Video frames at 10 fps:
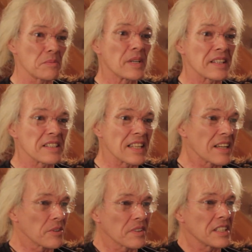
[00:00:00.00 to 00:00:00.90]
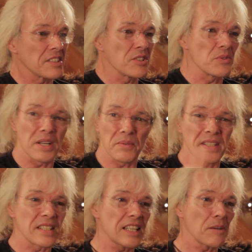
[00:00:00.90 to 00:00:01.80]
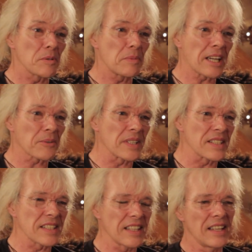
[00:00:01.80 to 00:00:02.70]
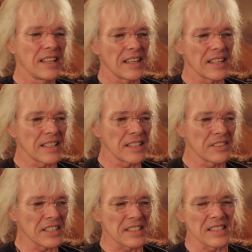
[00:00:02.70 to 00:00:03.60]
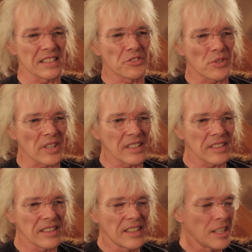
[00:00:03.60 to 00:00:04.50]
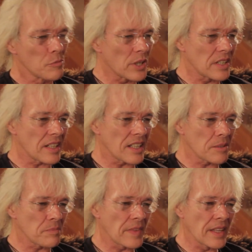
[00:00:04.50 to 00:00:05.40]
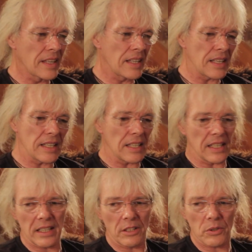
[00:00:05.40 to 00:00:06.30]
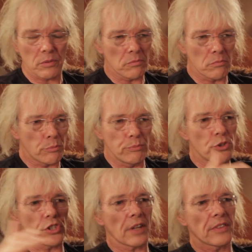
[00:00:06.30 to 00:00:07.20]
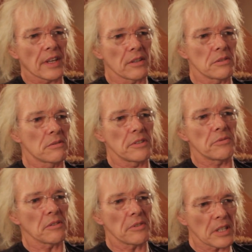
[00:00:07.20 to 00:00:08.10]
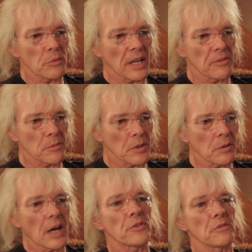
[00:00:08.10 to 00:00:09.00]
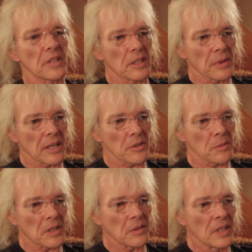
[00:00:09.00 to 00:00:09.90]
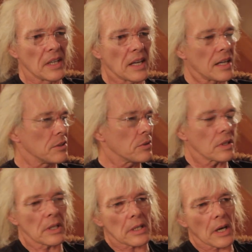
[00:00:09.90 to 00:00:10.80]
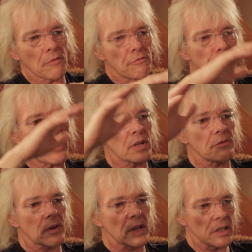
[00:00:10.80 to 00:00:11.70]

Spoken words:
speakers now. We've got these two red ones and a couple of black ones, just as a trial. But you can shunt those 50 feet away from you, 100 feet away from you, and you can get a very, very